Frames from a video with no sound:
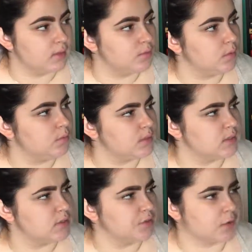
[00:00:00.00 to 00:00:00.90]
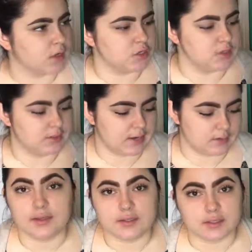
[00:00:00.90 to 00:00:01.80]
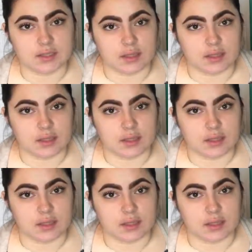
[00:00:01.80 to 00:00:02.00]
This one was in the Scratch and Dent. This is